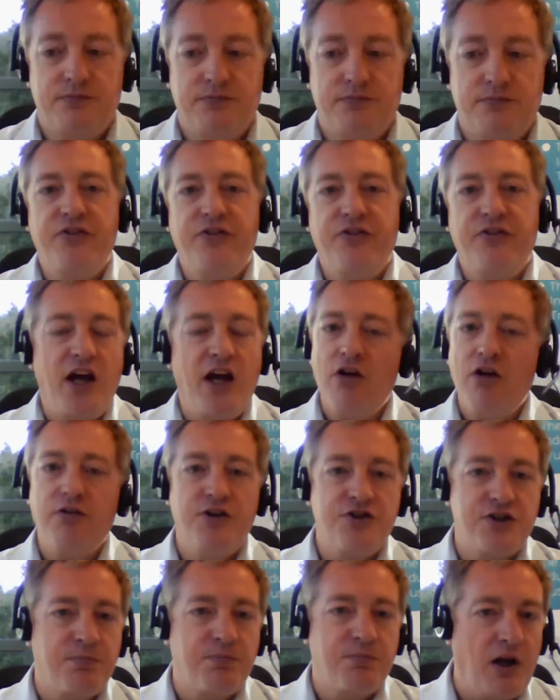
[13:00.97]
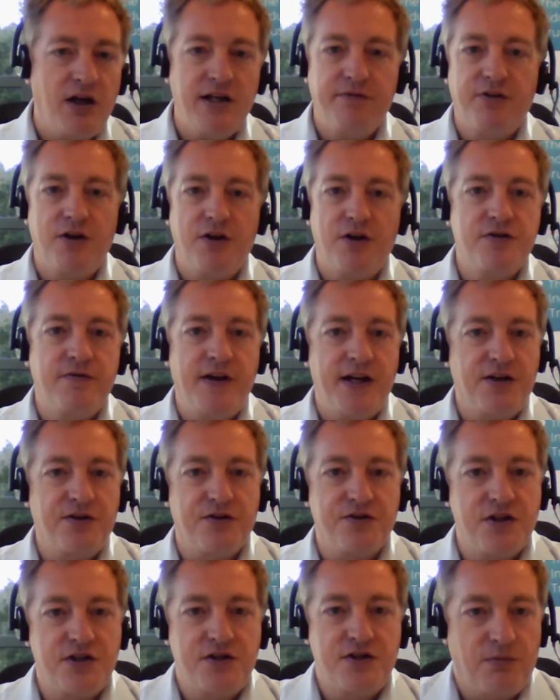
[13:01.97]
they are, and the supply of those vehicles
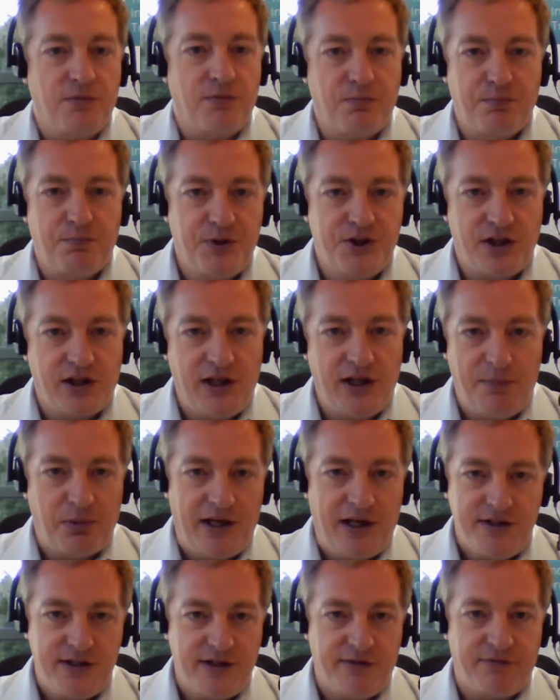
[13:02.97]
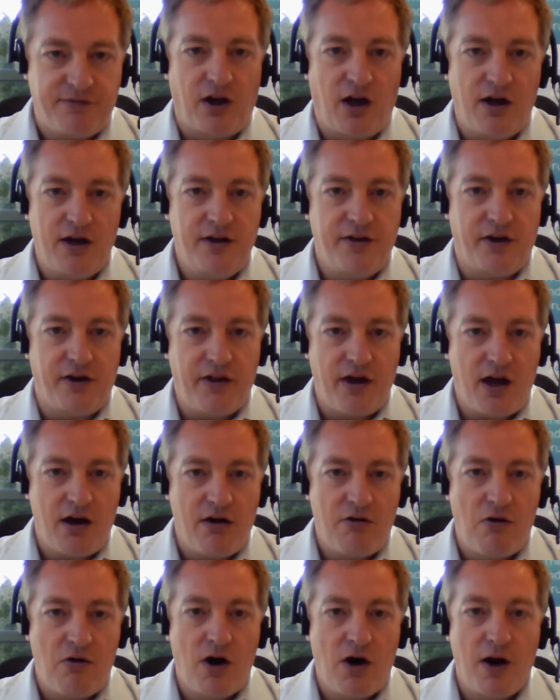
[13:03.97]
is not particularly plentiful either.
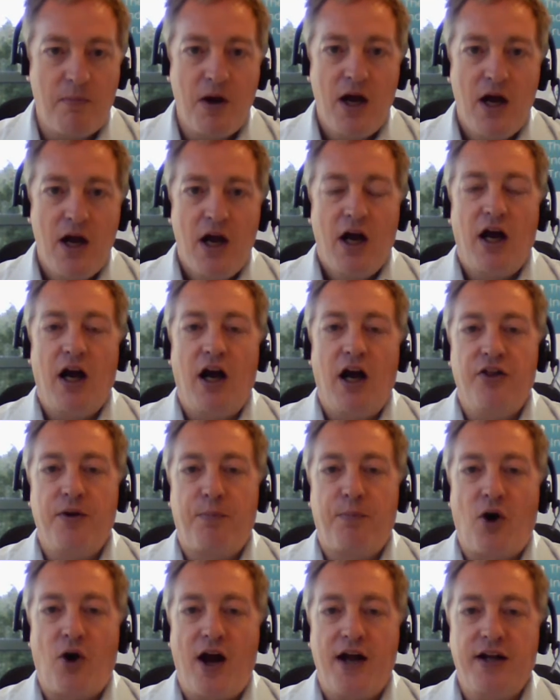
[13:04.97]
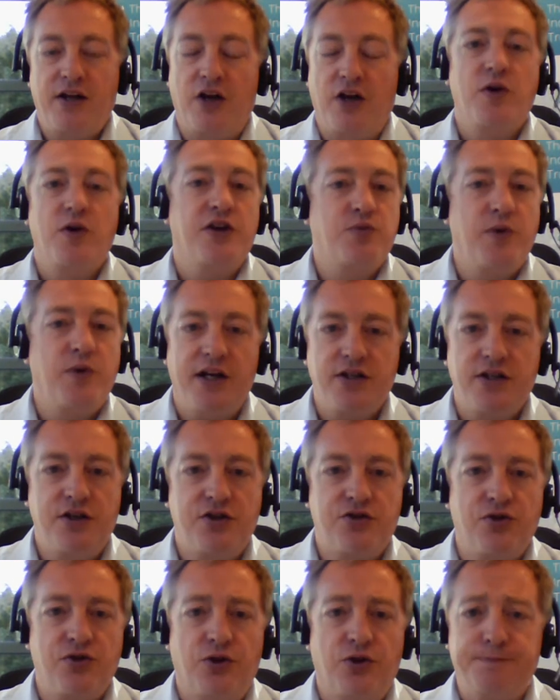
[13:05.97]
They're the brand, as we actually
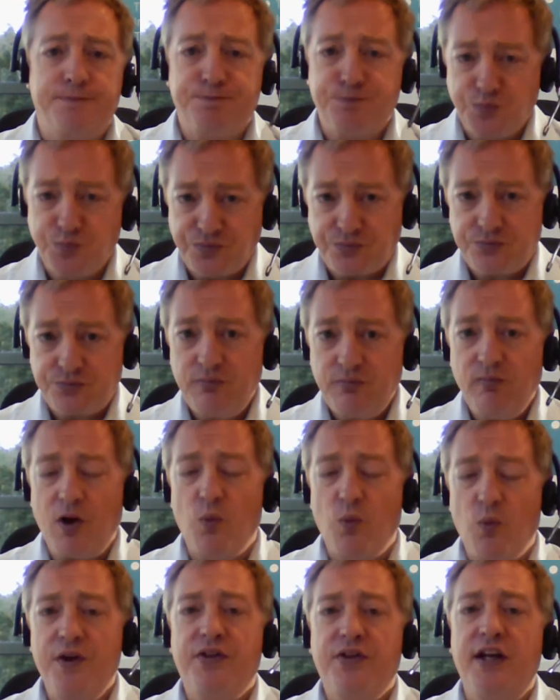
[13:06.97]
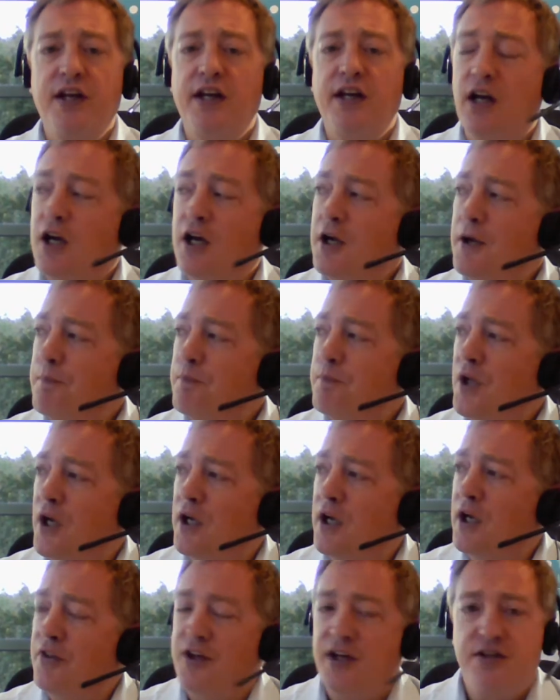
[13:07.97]
saw with the
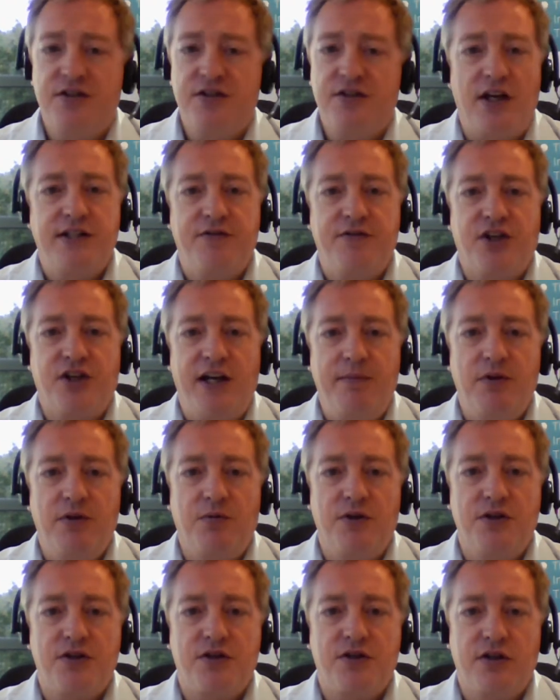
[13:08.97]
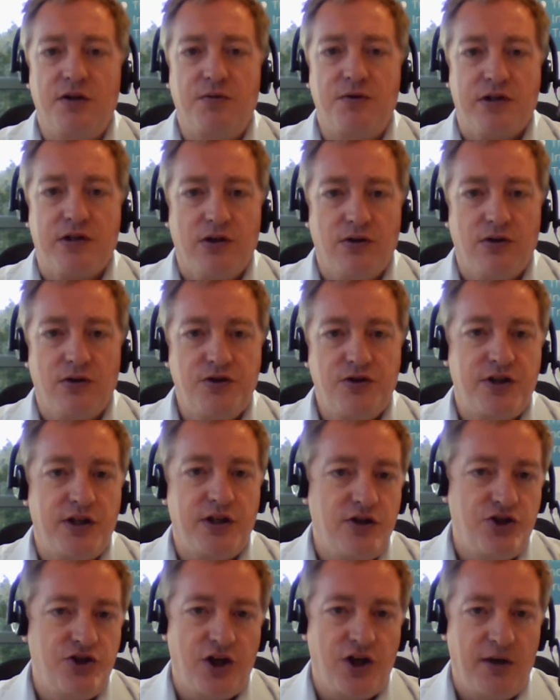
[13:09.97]
incentive scheme that was launched
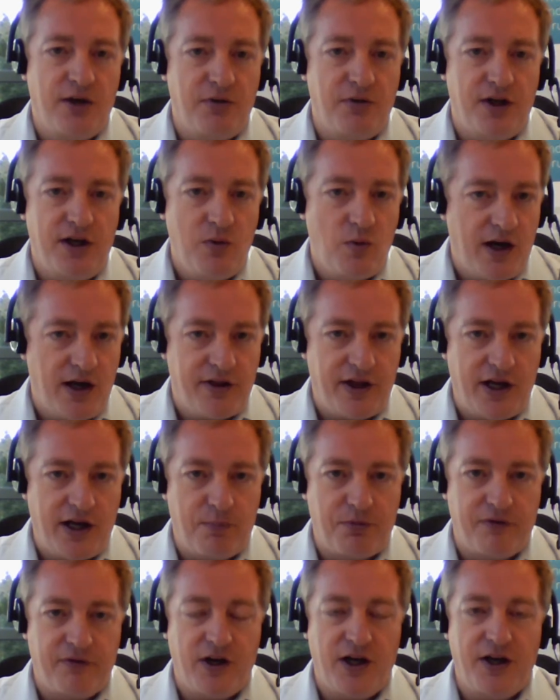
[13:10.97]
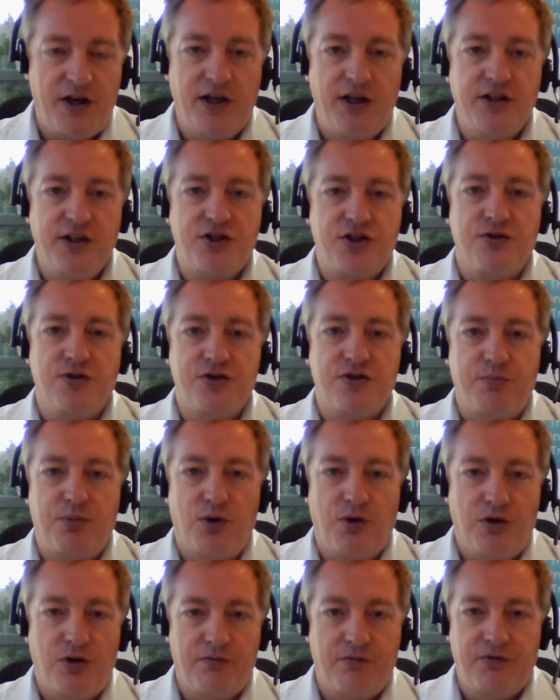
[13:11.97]
in Germany, where they are providing additional
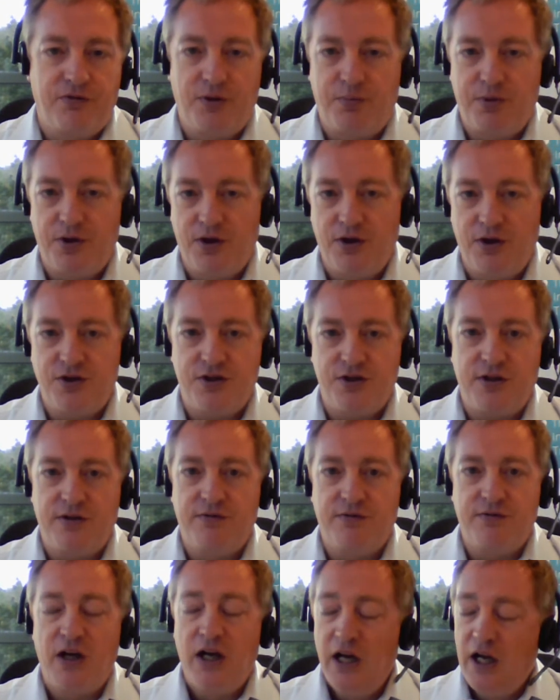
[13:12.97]
support for the purchase of